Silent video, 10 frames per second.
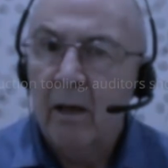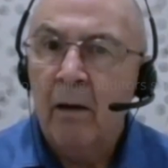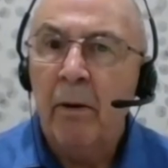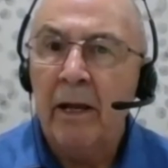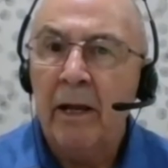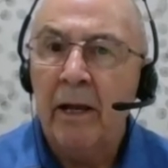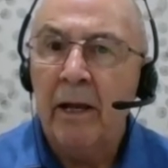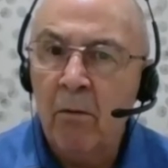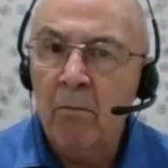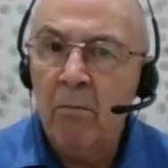by
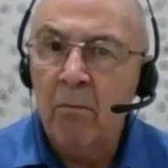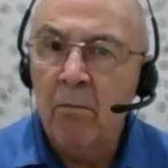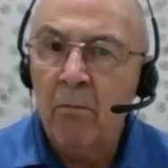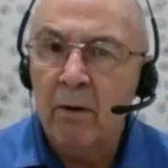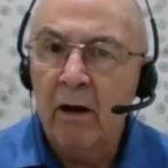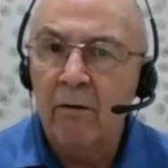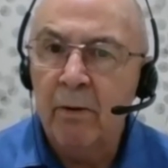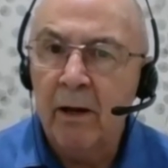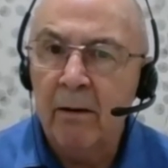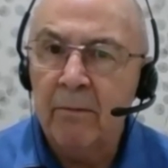some form of
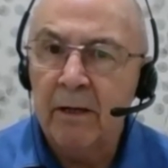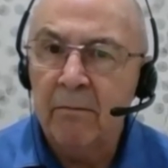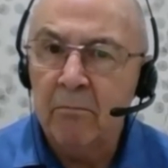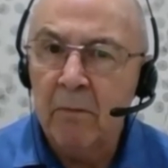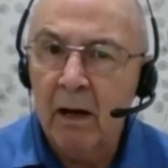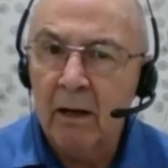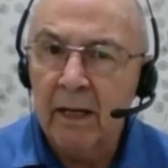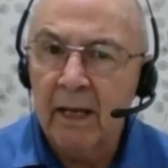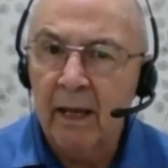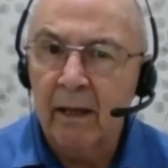permanent
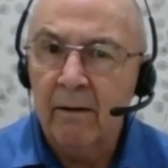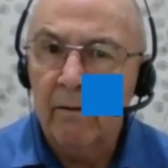marking.